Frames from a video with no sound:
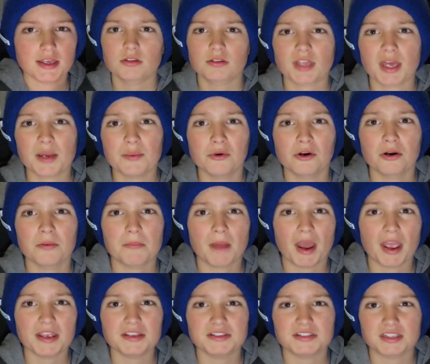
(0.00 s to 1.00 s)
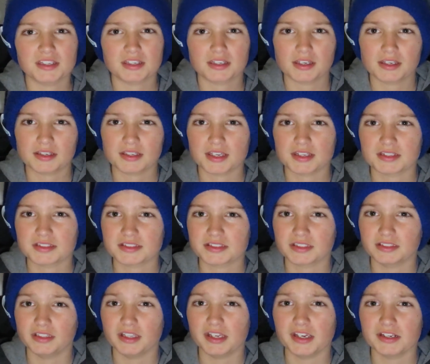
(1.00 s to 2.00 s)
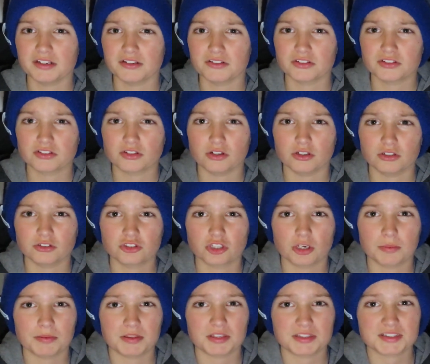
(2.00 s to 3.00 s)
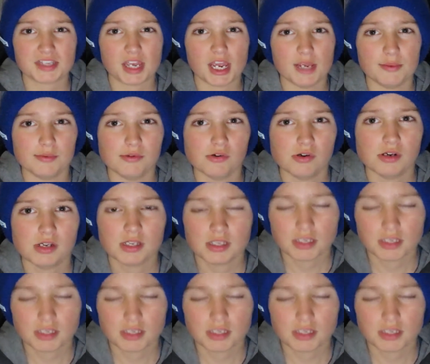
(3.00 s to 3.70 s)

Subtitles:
they were amazing against the leaders on top of the table.